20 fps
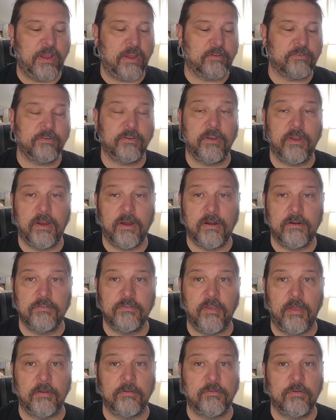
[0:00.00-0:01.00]
If a buyer
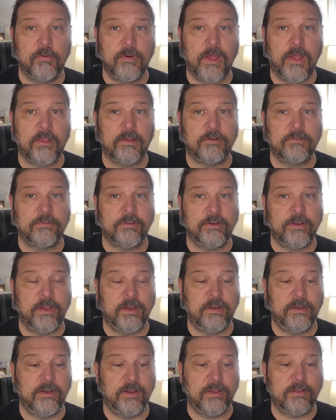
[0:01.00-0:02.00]
bought 2 different Bo
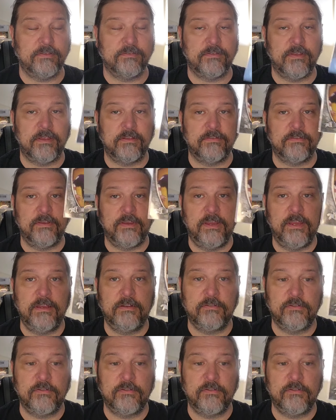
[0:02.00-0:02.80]
Jackson cards at